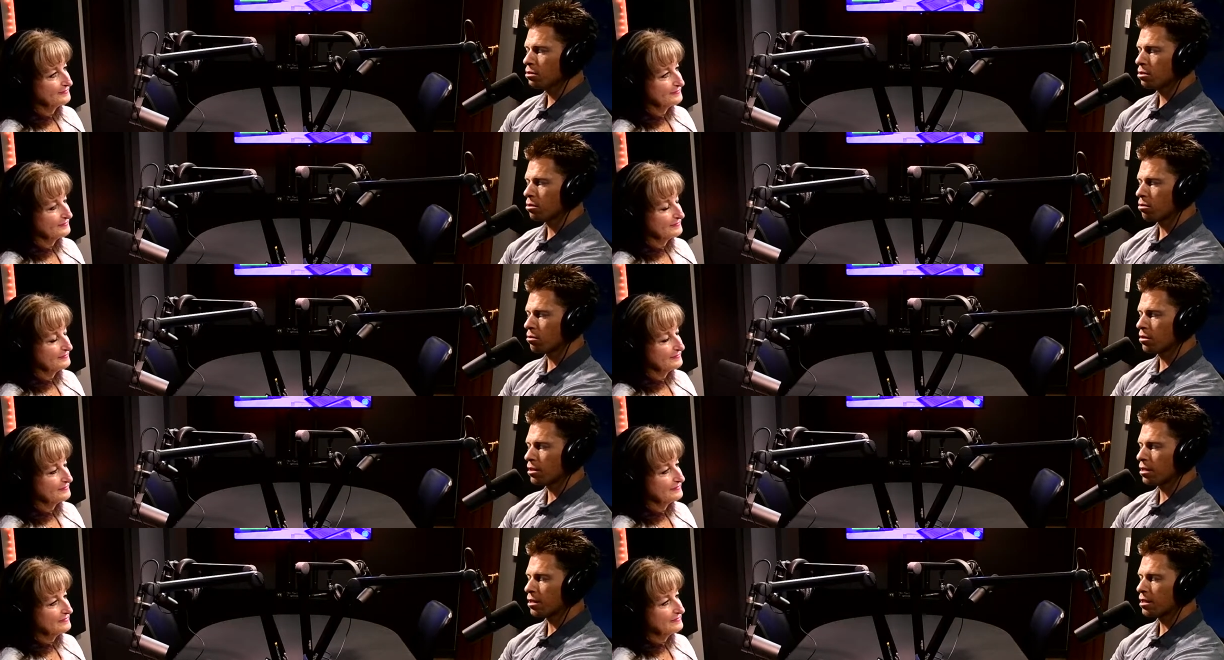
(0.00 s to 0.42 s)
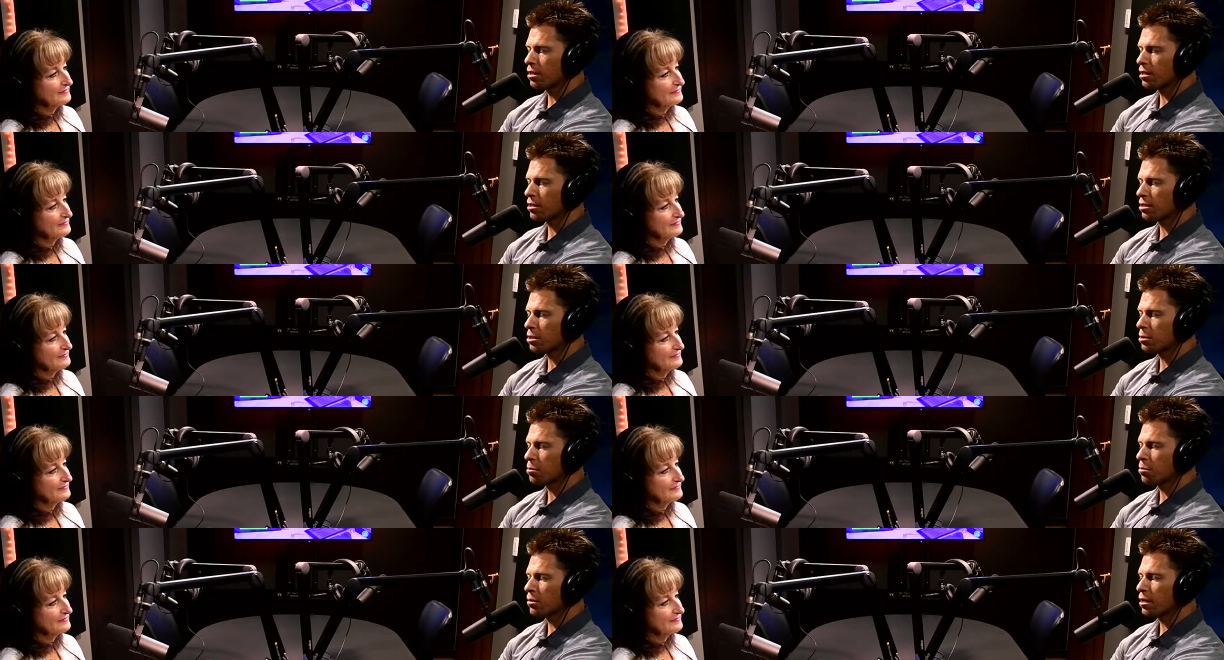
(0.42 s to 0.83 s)
Speaker 1: So
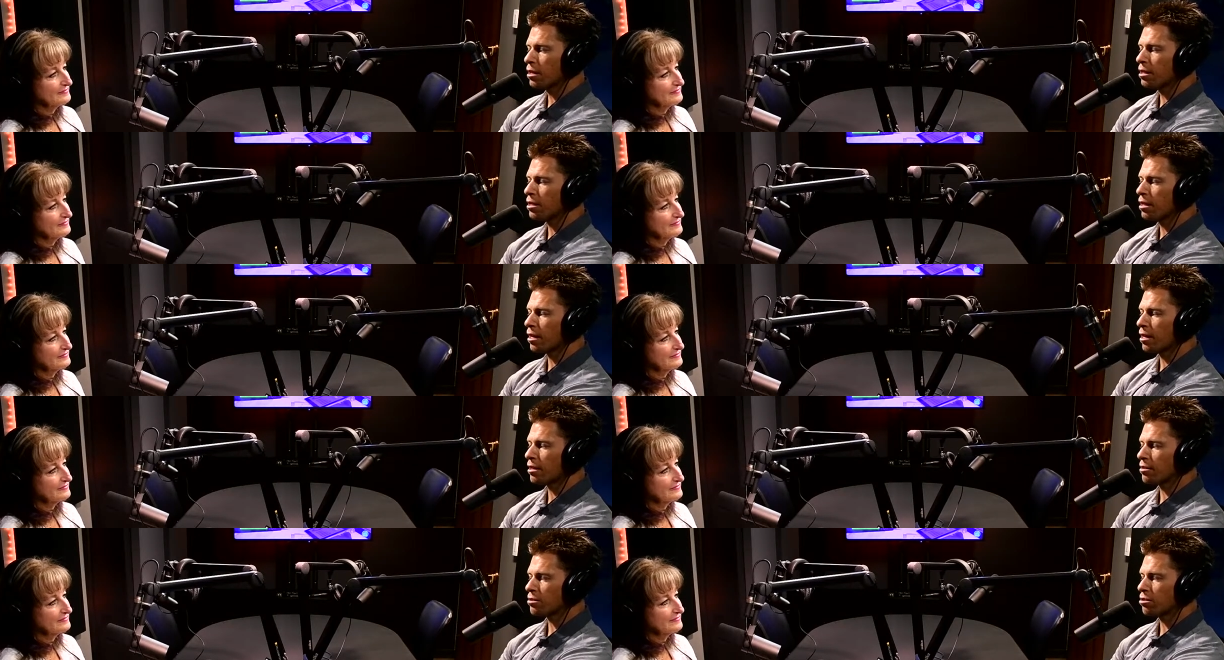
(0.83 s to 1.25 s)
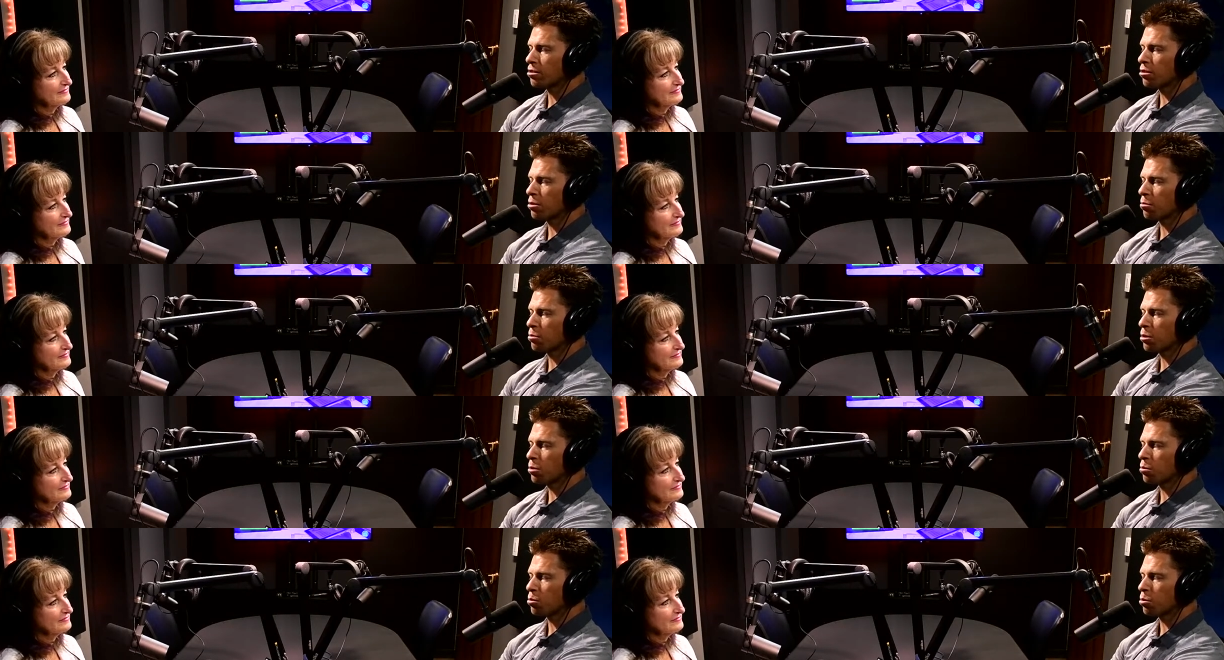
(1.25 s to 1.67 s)
again, explain that
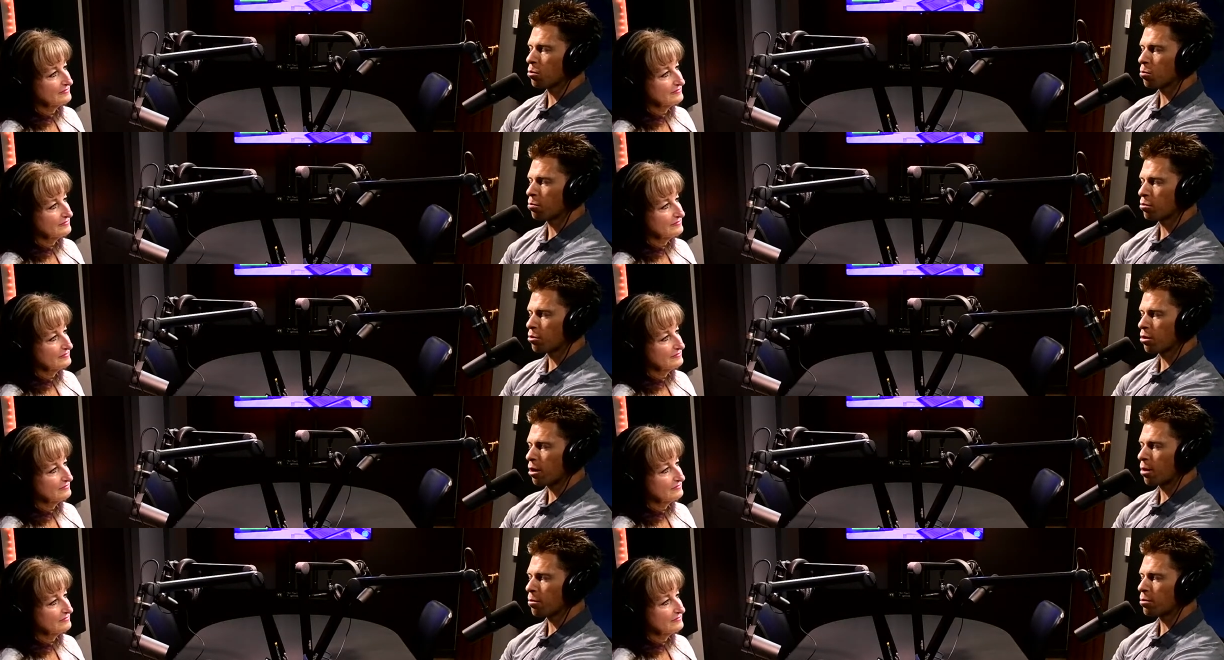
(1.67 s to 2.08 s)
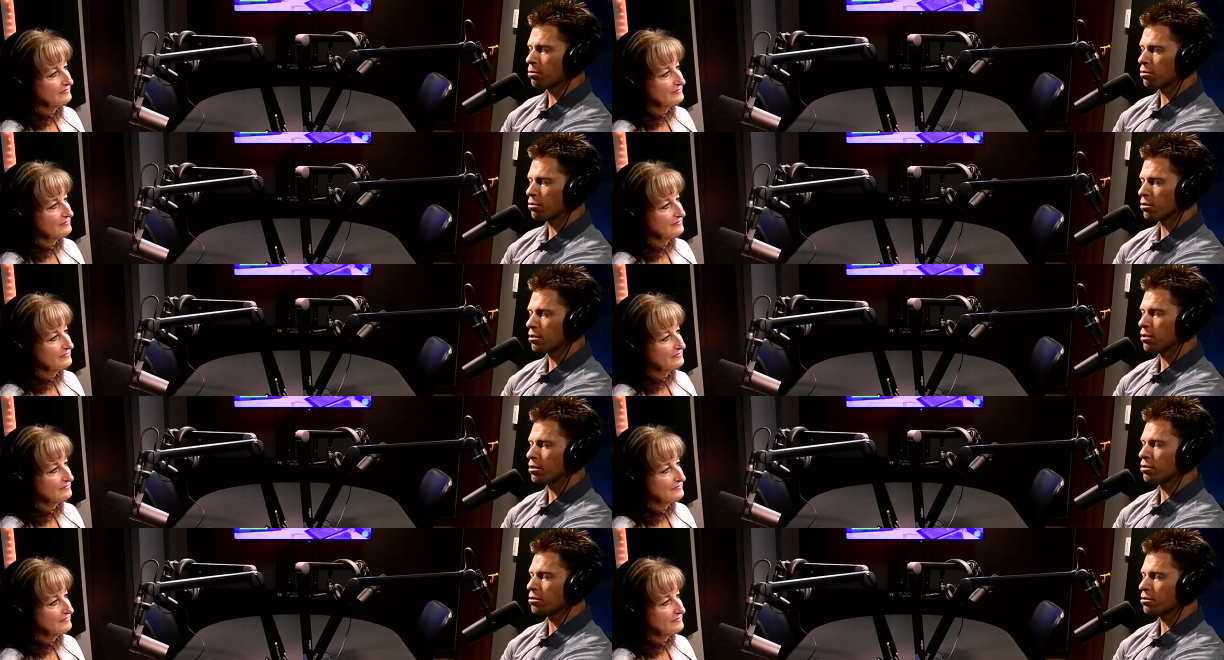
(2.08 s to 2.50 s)
so that people
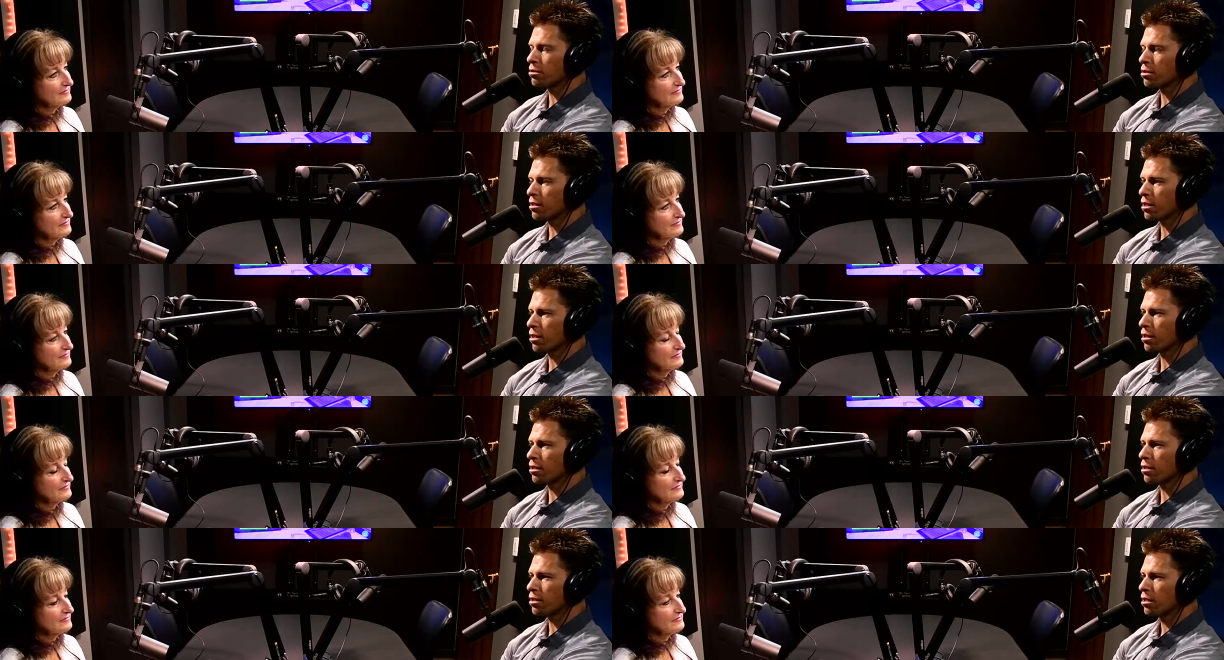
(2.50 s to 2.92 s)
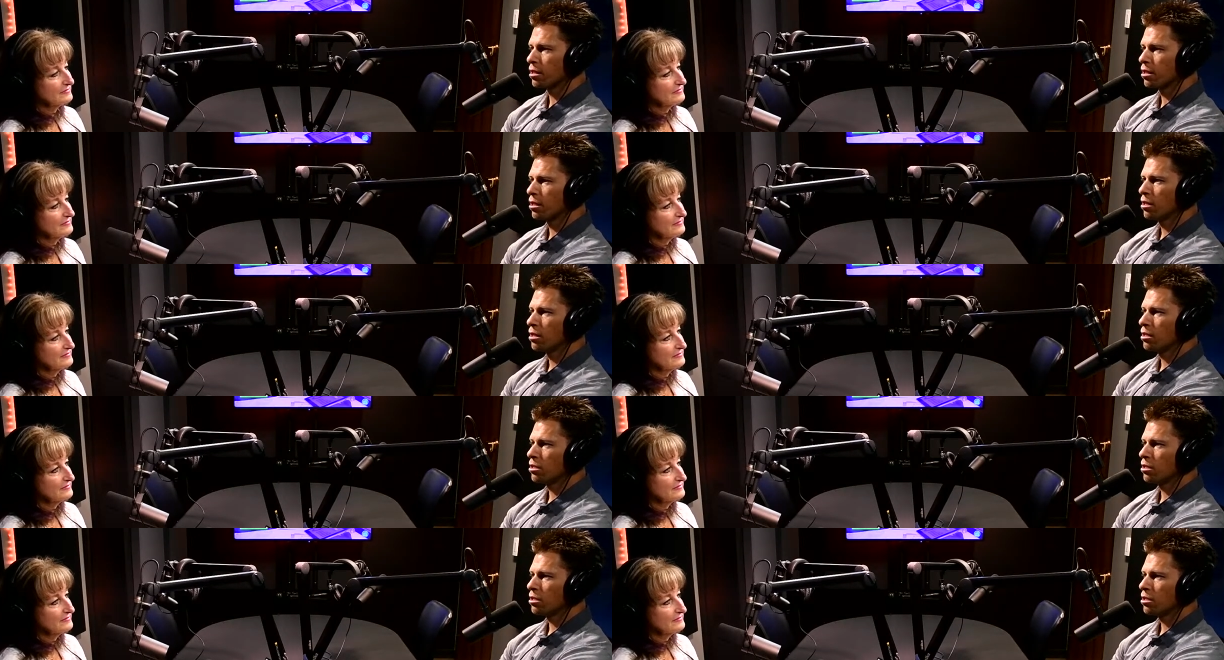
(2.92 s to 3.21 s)
properly understand,